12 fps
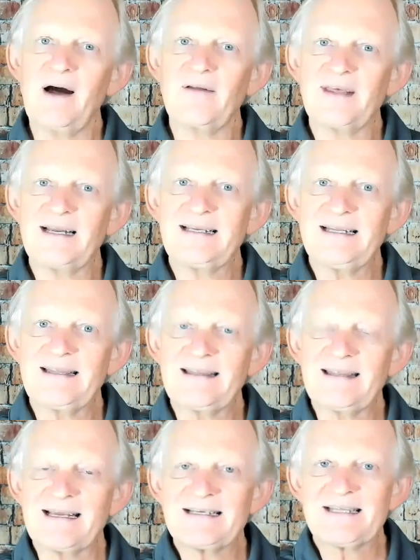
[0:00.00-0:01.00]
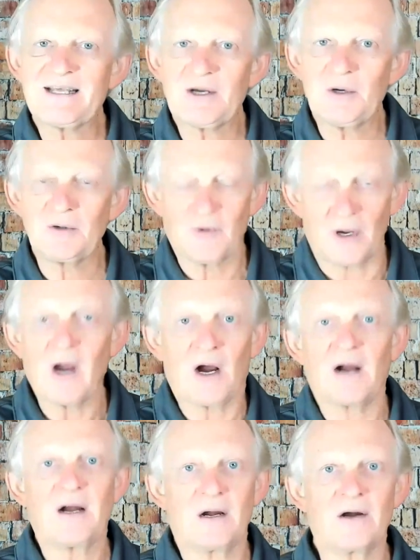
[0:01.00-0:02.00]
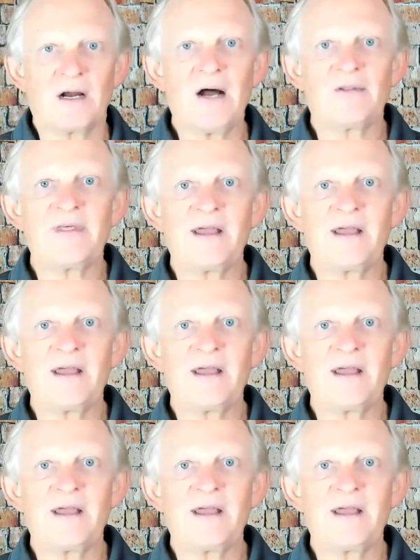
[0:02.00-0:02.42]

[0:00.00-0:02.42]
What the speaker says: how they did things the old way or how